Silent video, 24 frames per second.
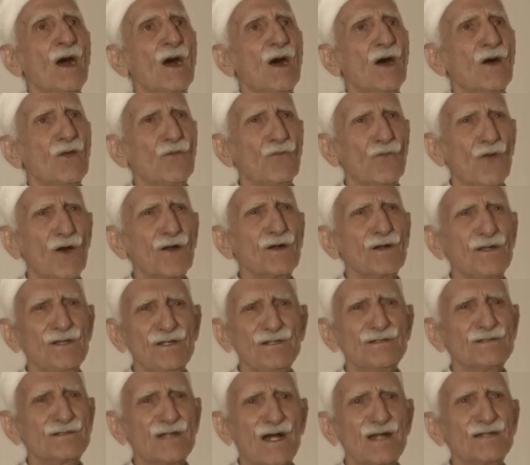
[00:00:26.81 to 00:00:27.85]
One
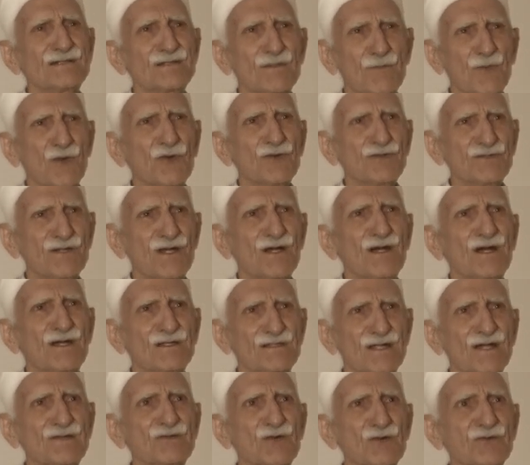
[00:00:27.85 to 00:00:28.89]
is, I suppose,
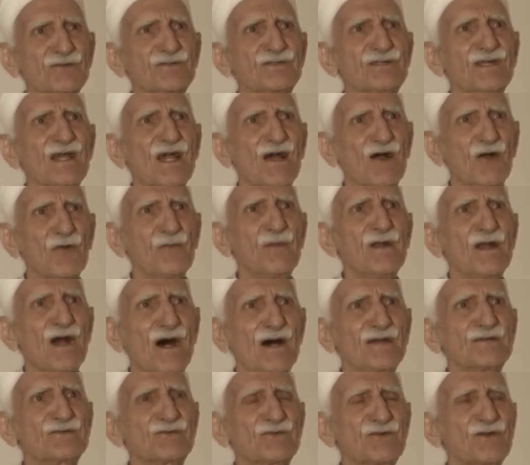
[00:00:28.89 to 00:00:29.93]
Tandurusti. I've been
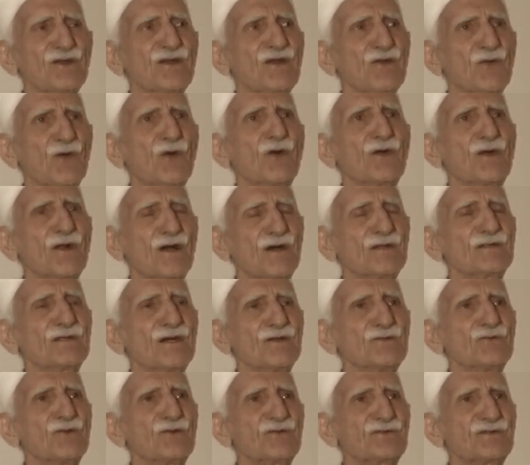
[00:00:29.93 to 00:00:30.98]
asked to give on
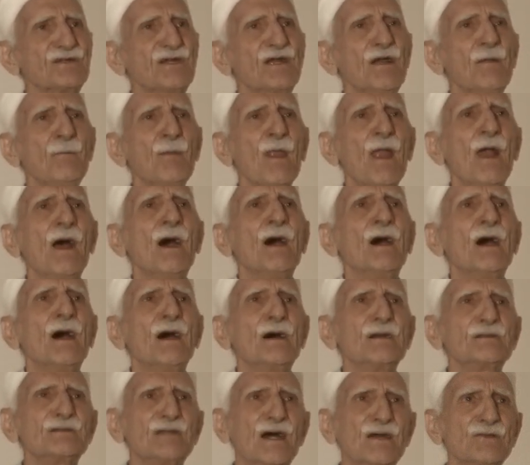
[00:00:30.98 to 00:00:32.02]
Tandurusti.
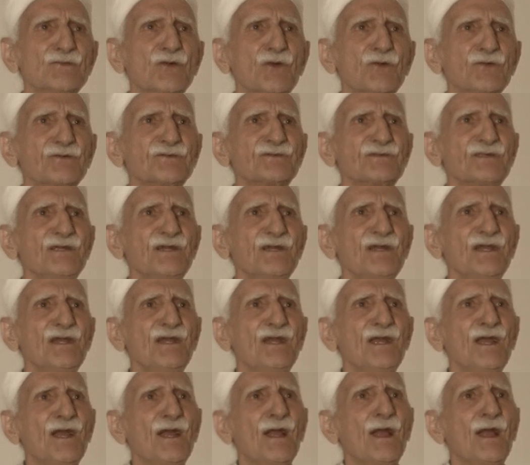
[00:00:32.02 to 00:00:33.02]
Tandurusti